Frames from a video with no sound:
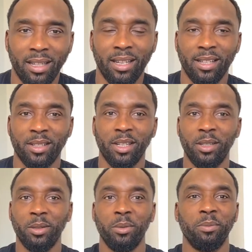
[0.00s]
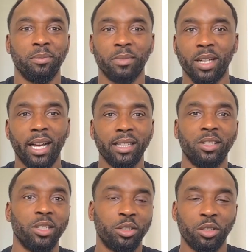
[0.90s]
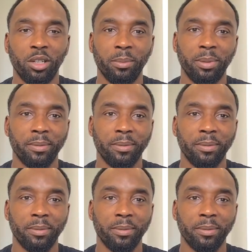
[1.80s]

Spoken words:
So going to the shop,